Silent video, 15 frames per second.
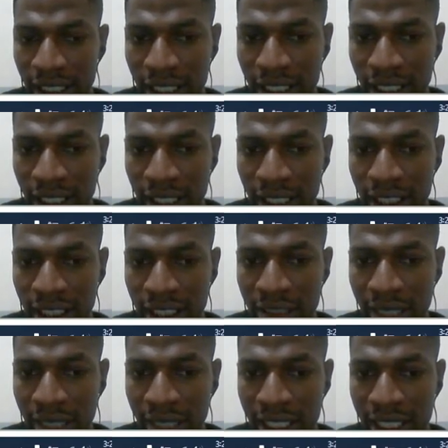The
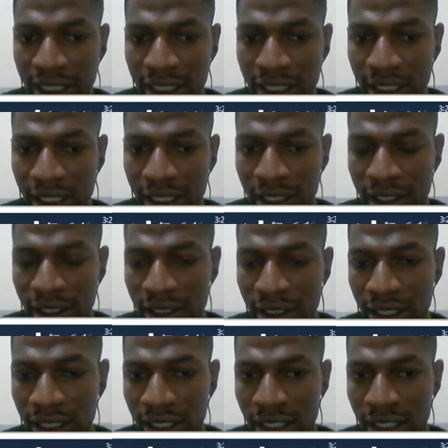Mark Angel's